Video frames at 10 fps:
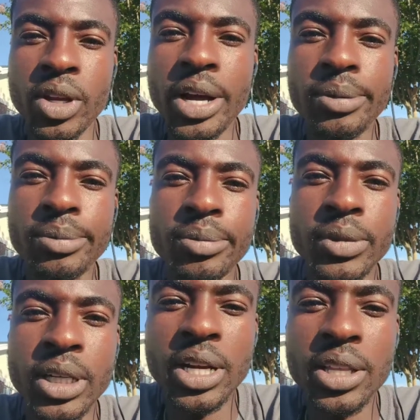Well,
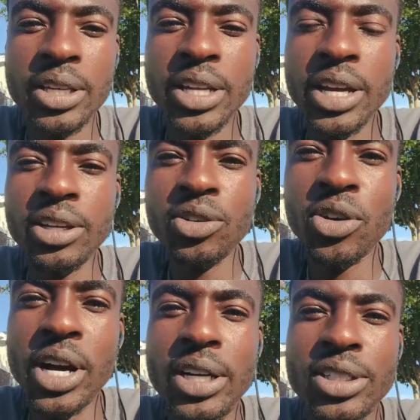another day, you
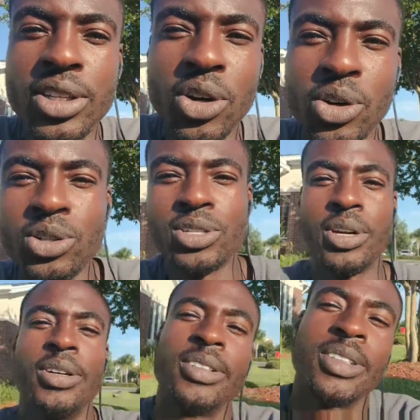know how this goes,
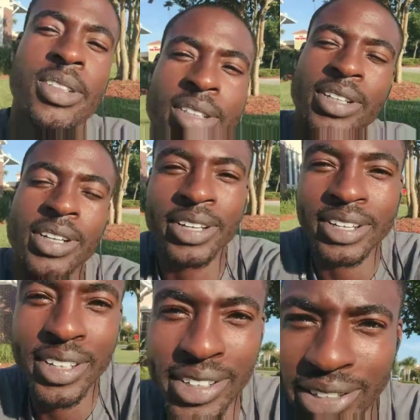so,
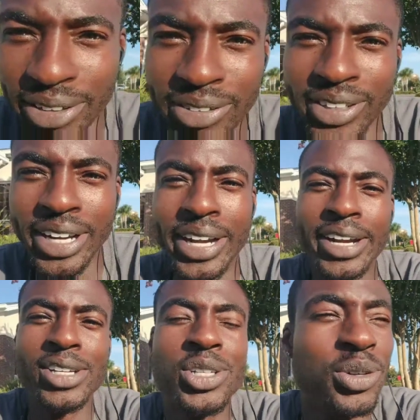I
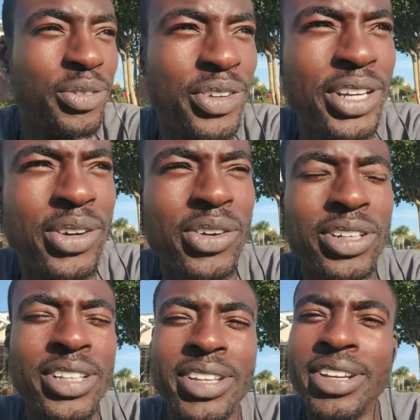gotta shoot a video
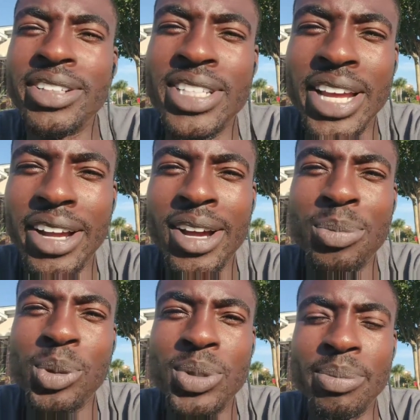on the things that
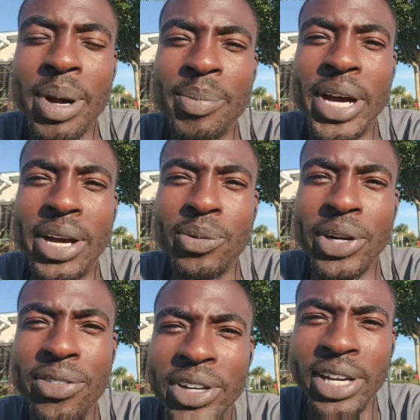come up to my mind
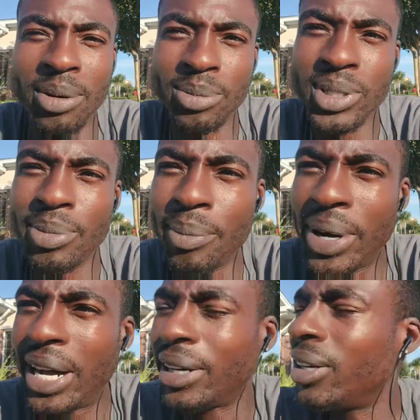whenever they come up to my
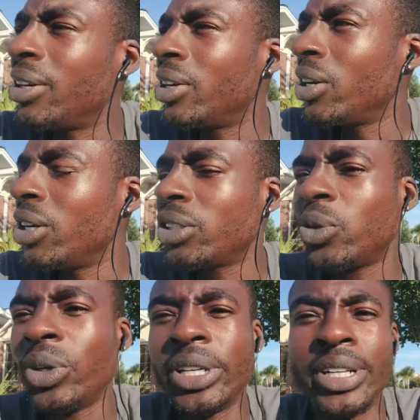mind.
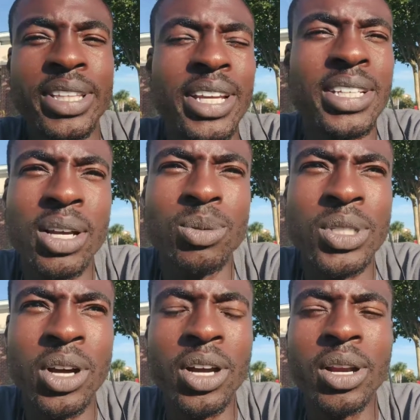So one of the things I
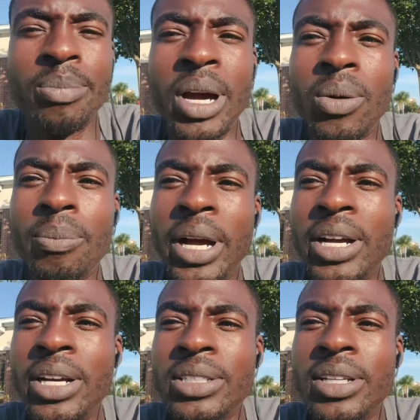was talking about with my
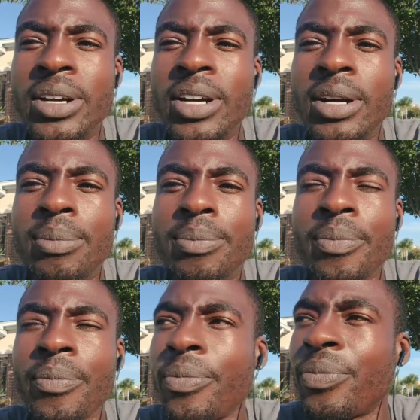cousin
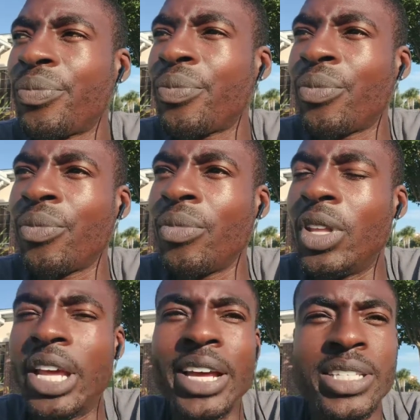
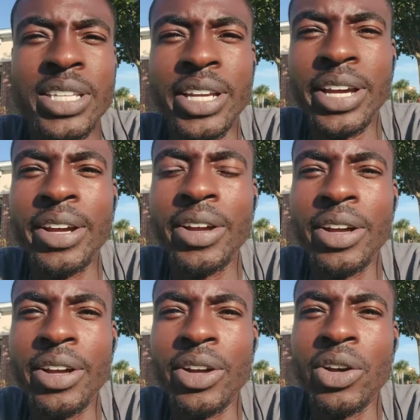yesterday
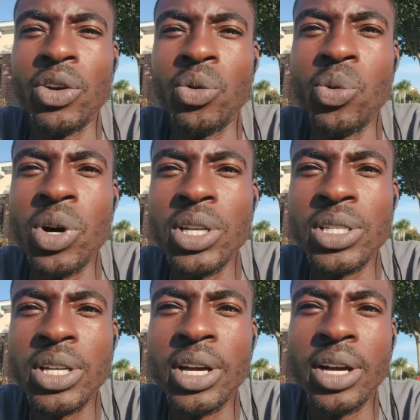was